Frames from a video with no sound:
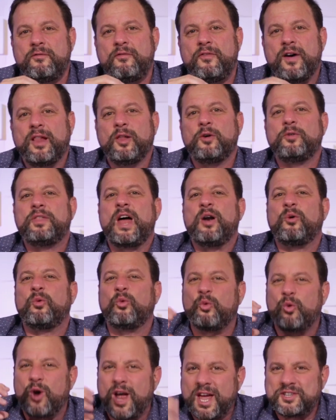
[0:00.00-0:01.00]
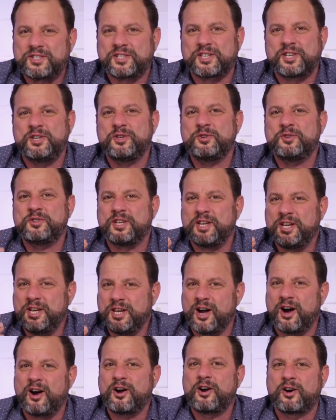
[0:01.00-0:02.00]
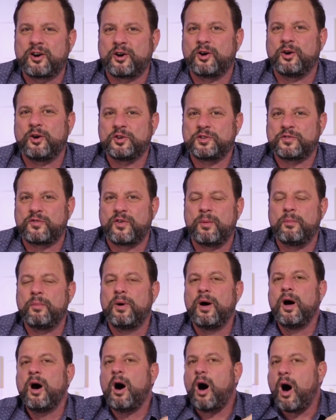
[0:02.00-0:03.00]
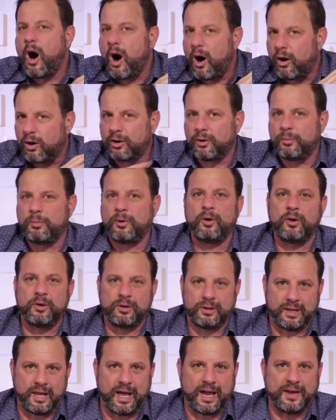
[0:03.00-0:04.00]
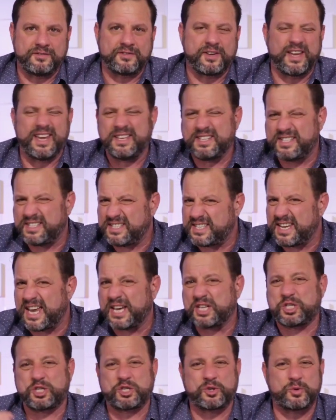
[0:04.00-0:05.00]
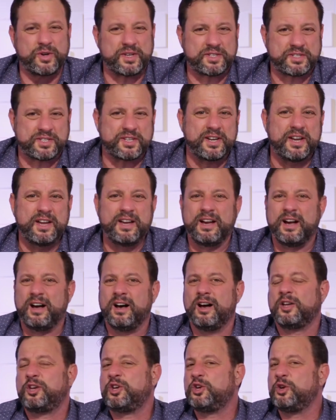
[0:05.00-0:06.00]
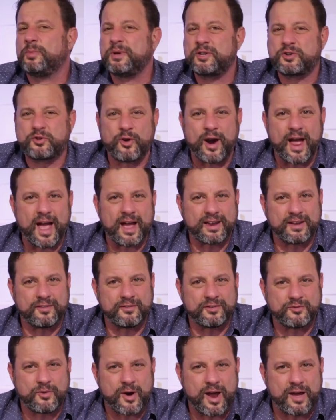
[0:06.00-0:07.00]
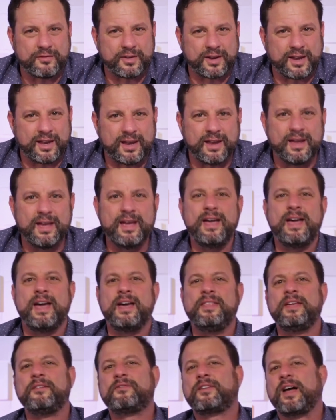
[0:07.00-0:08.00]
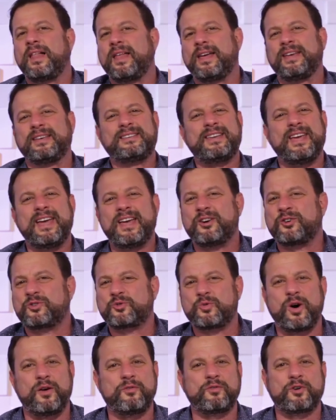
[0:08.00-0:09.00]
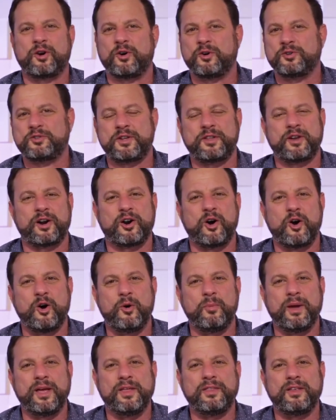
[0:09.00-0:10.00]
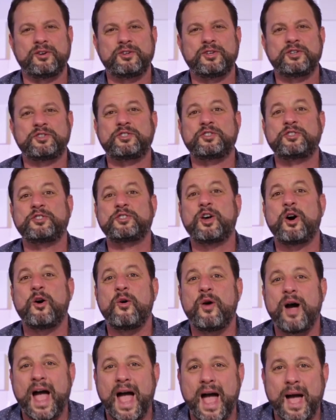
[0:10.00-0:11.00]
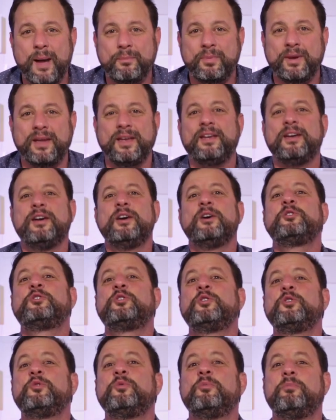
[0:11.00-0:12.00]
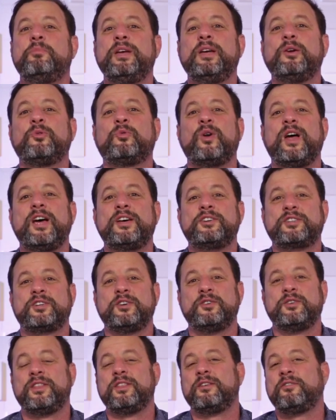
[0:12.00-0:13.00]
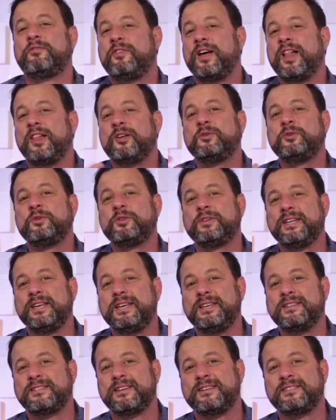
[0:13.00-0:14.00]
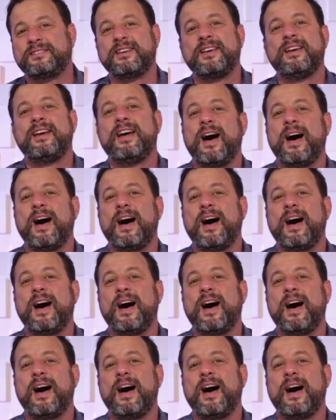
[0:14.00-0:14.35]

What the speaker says: fellow that rescues young girls from horrible lives, incestuous, human trafficking, and they've got like 10 or 12 girls in their home, and they're just so happy to be rescued. And the fellow who leads this,